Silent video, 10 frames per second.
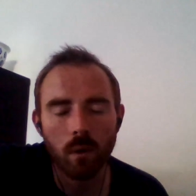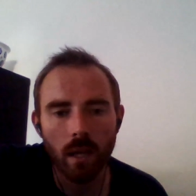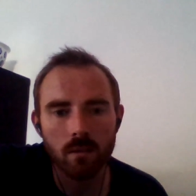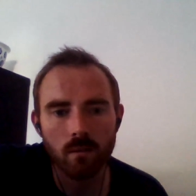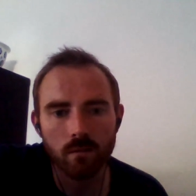
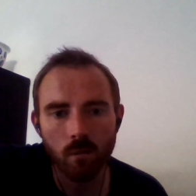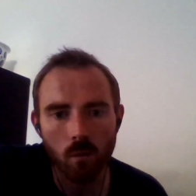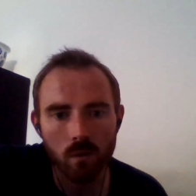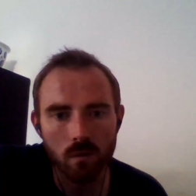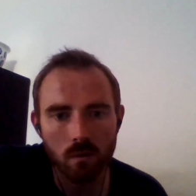of
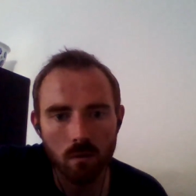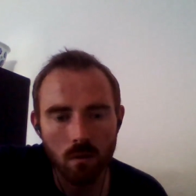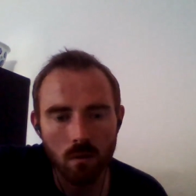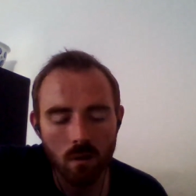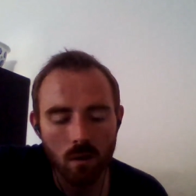force.
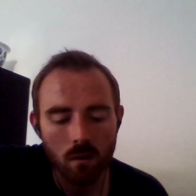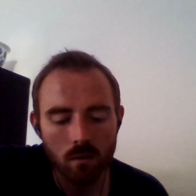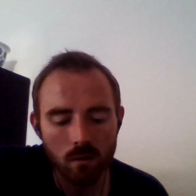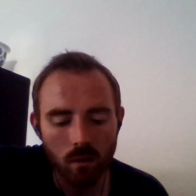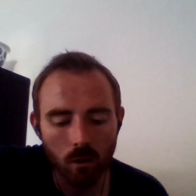
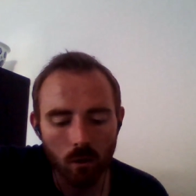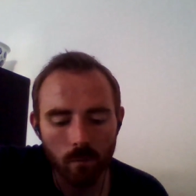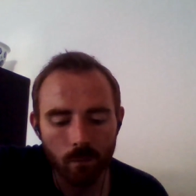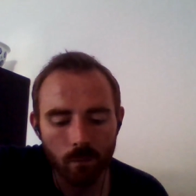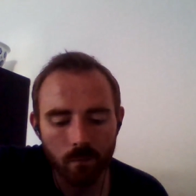So
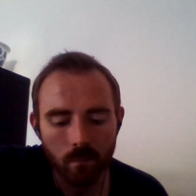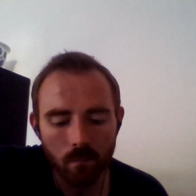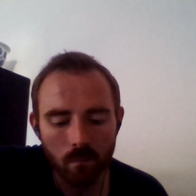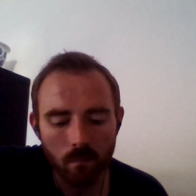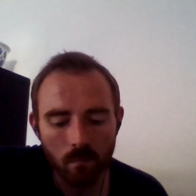
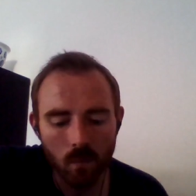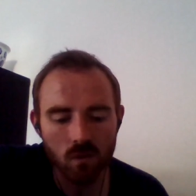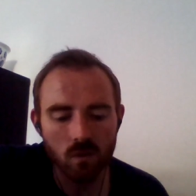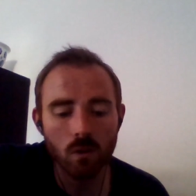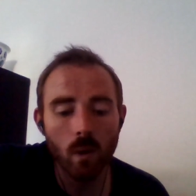there's two
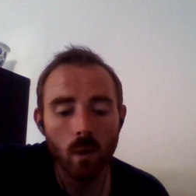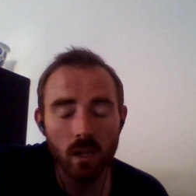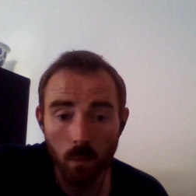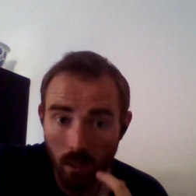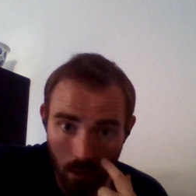ways we
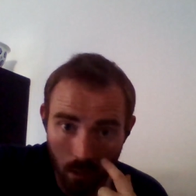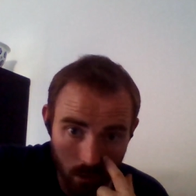engage.